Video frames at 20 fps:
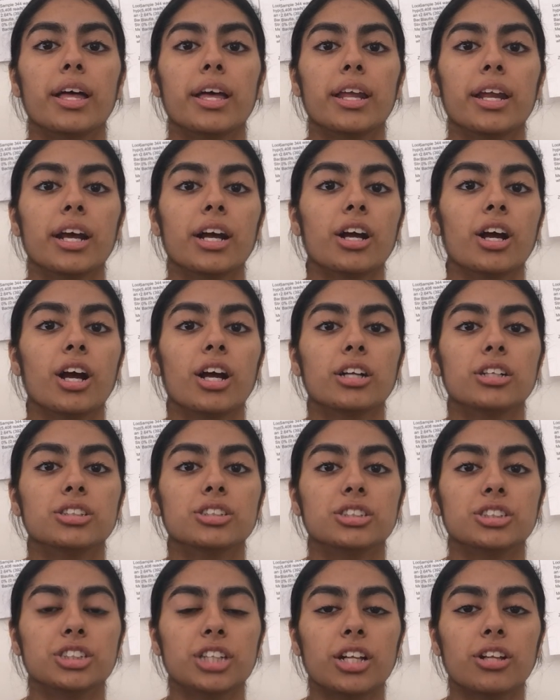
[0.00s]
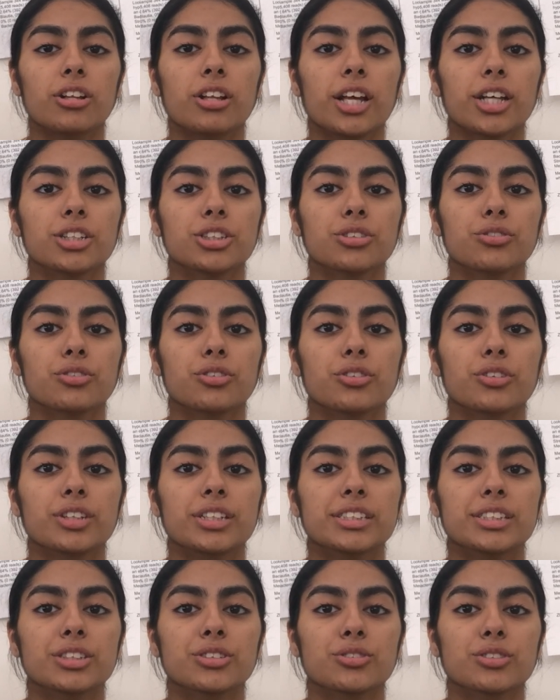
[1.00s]
In our gel
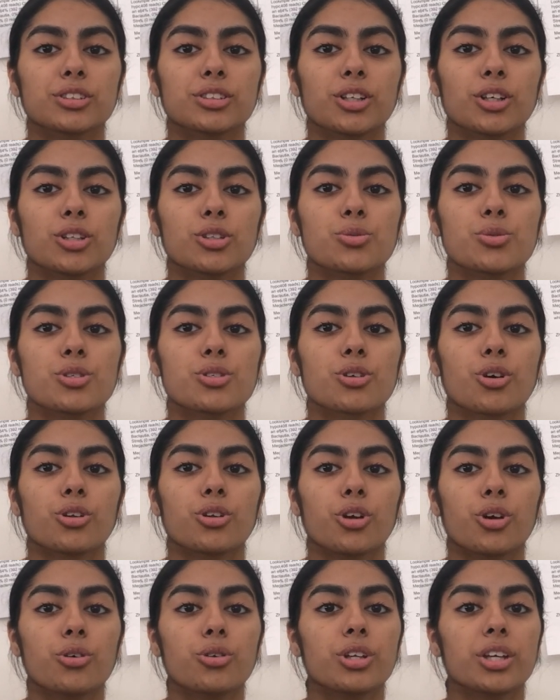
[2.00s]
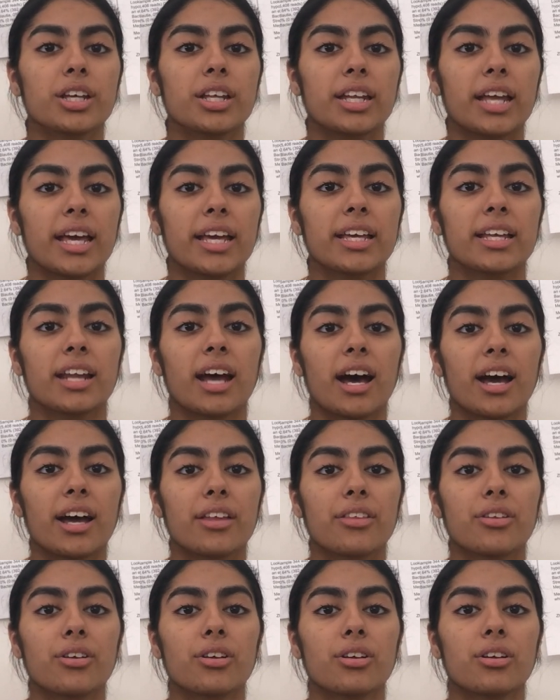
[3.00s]
electrophoresis results, we saw no DNA in
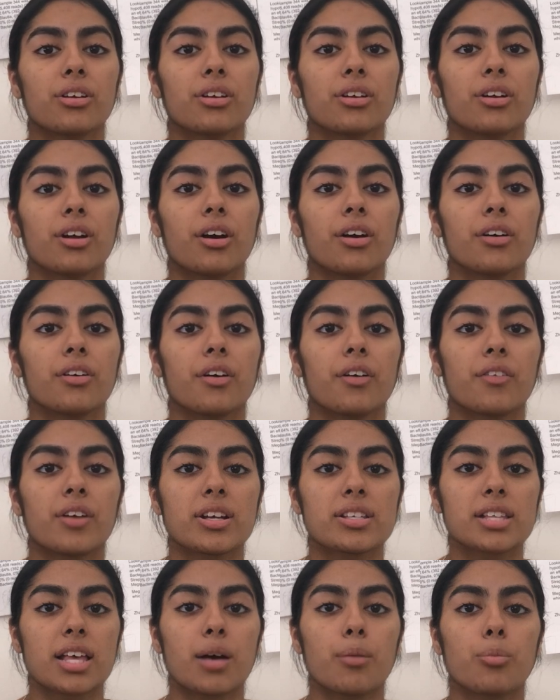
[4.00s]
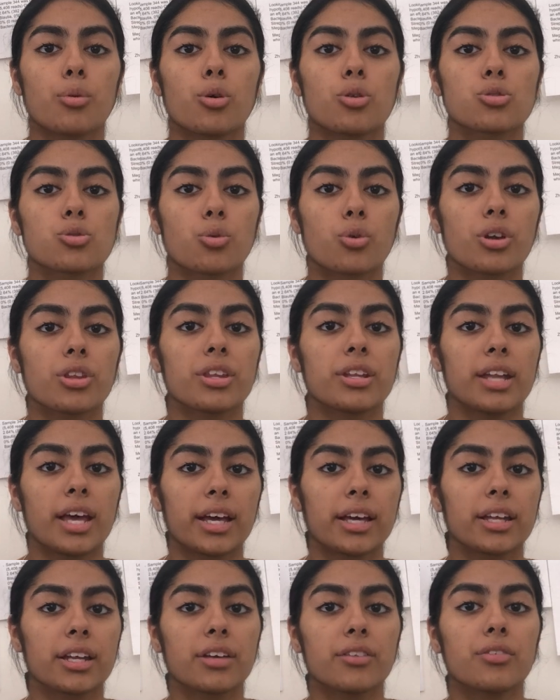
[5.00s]
either of our samples or the
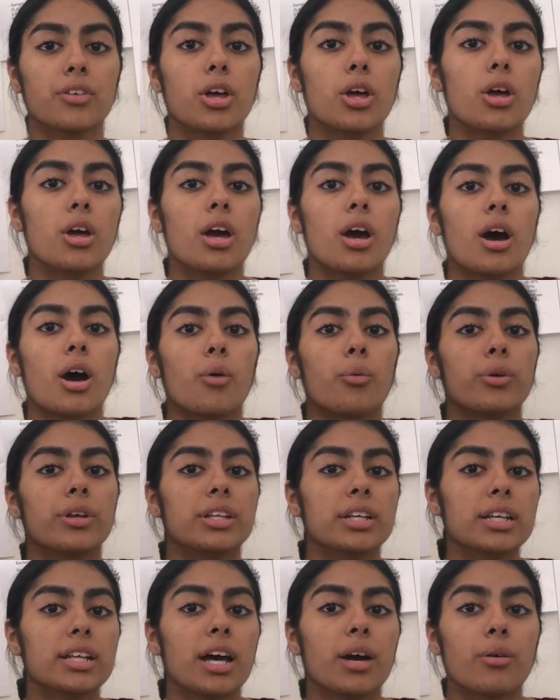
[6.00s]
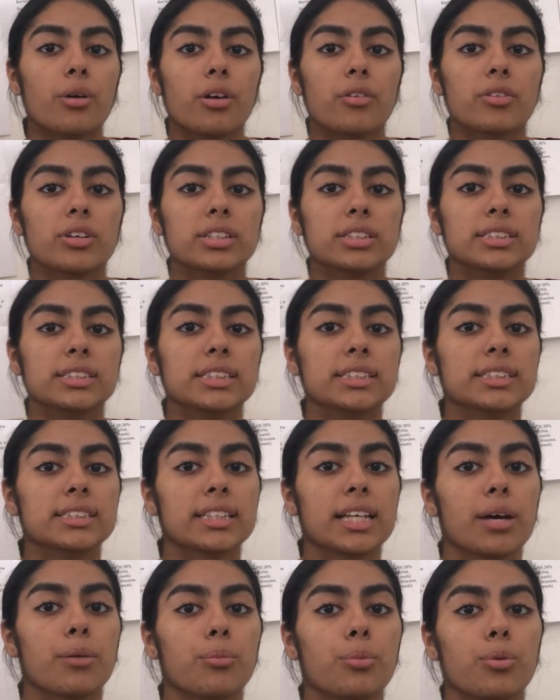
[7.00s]
negative. We did, however, see
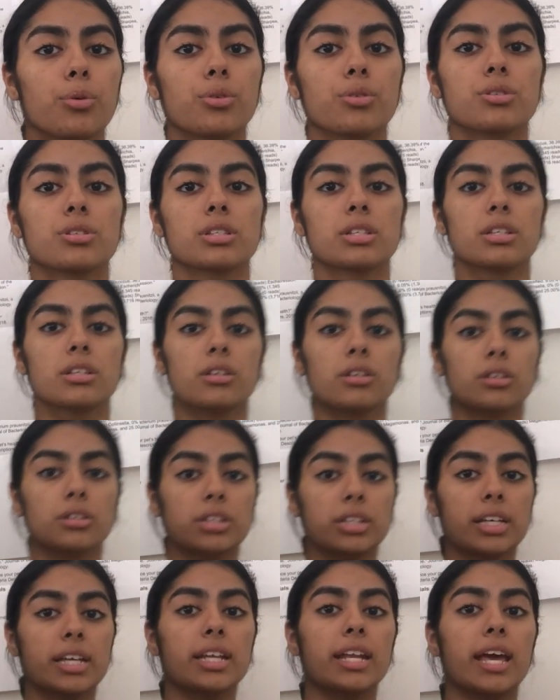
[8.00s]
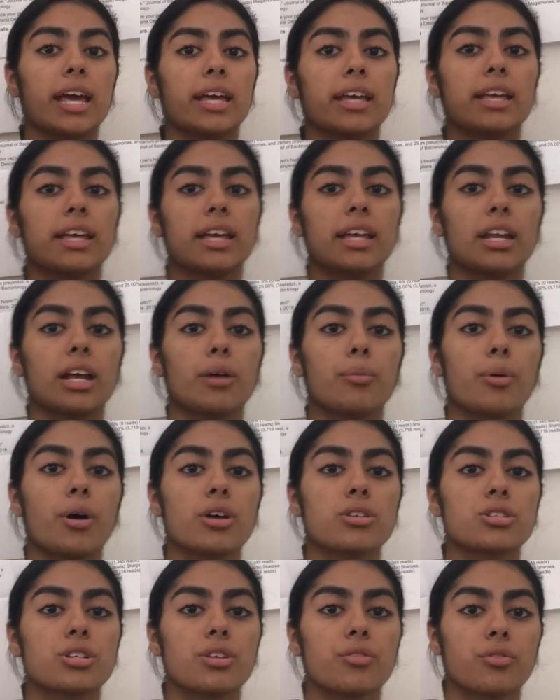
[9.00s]
samples DNA in our
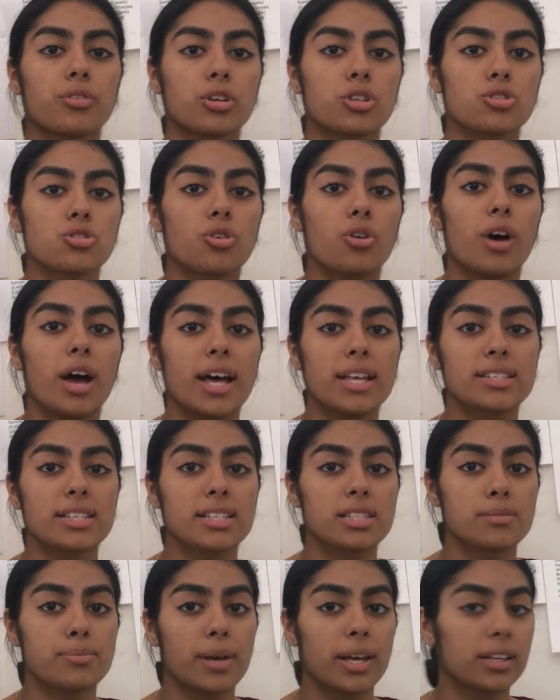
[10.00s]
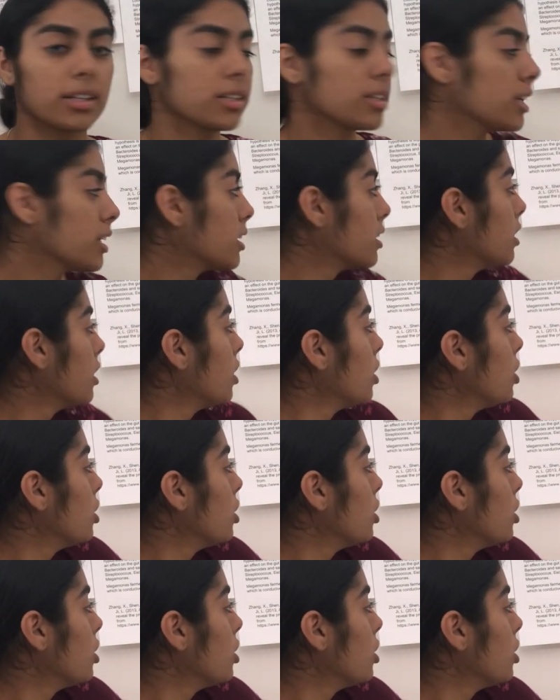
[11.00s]
positive control as expected.